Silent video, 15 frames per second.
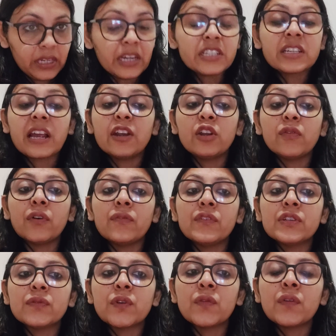it's kind of a
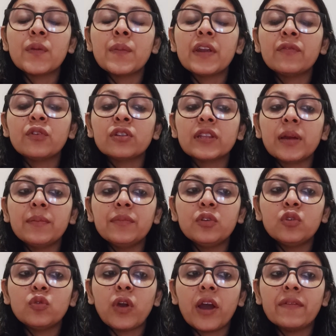wish fulfillment for them
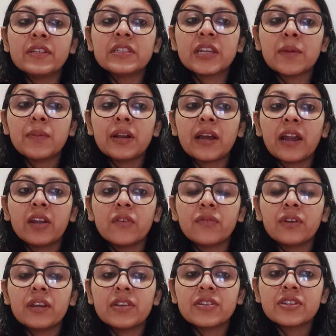to have a stable kind of
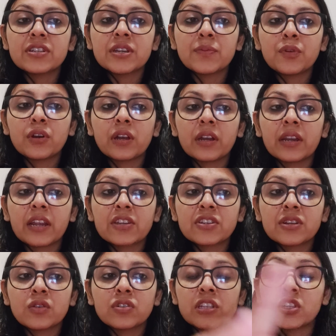relationship or
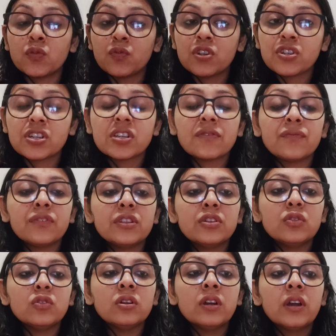connection or situationship with
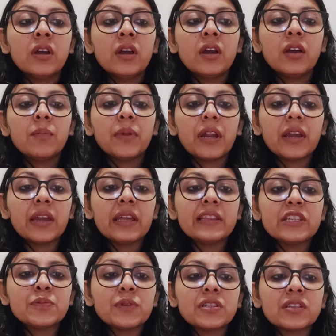you. But again,
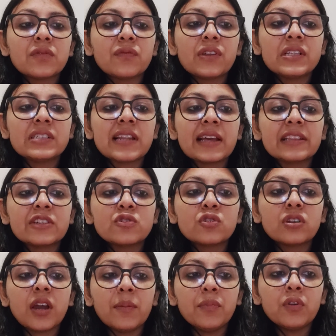this person feels like they
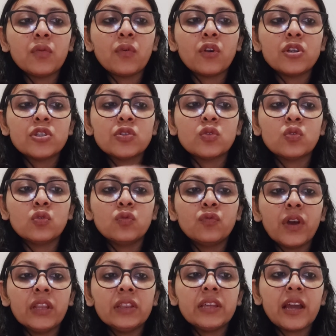should come towards you
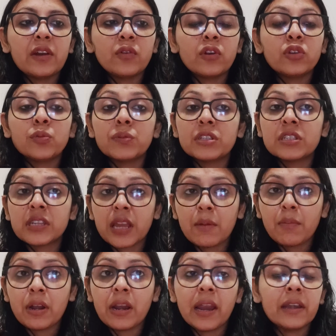when they are going to be
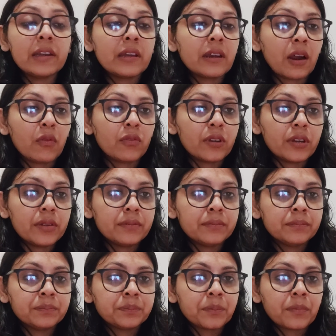stable and grounded,
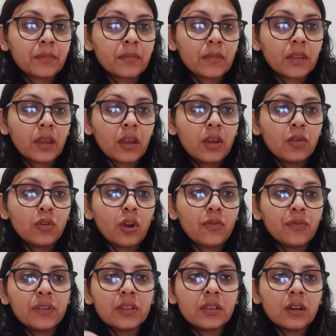
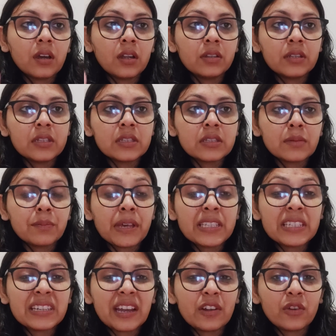not with this
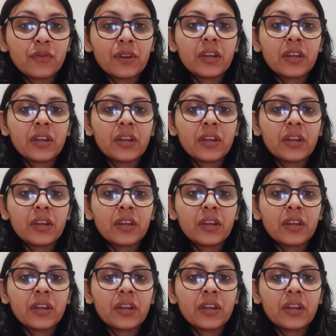messy kind of